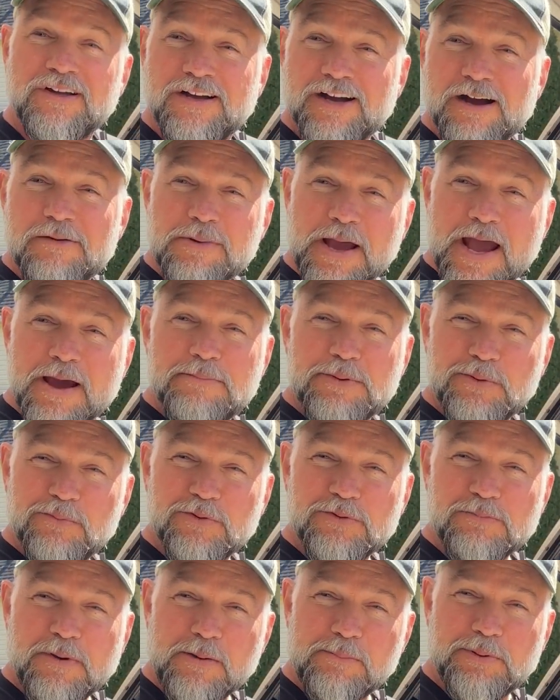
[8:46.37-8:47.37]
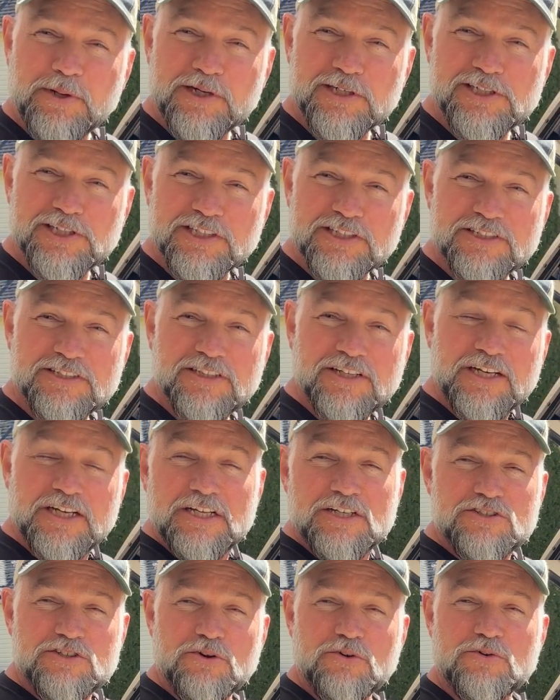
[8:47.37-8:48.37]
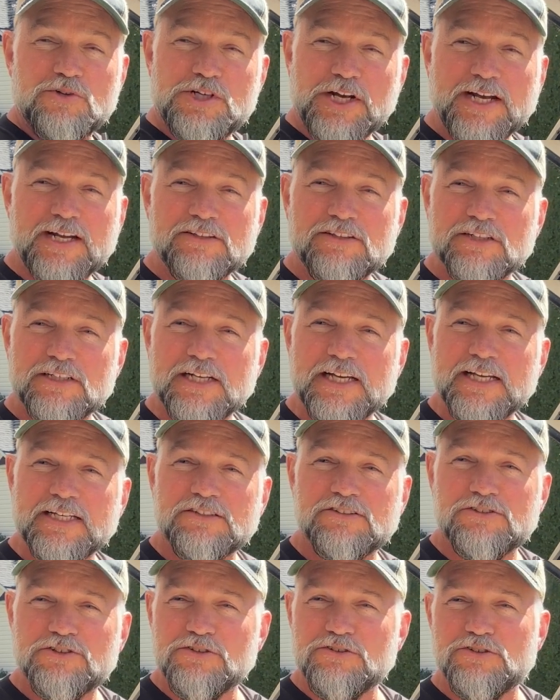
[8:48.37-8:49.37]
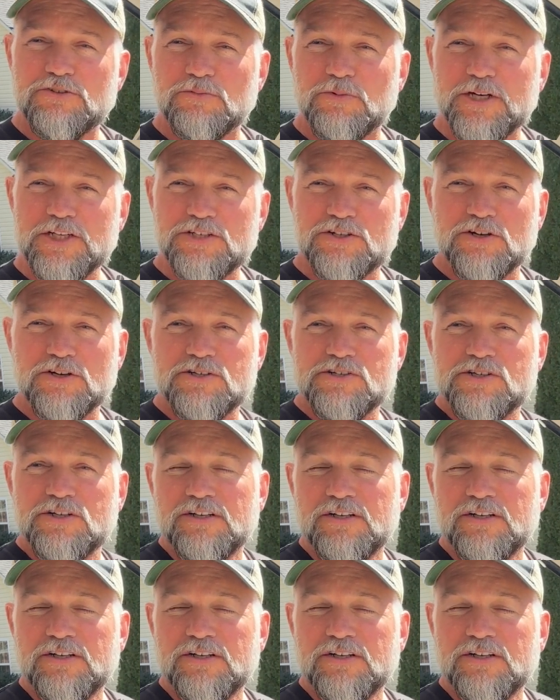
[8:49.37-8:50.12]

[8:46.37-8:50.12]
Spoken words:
I'm happy with my purchase. So check out the links, do some research,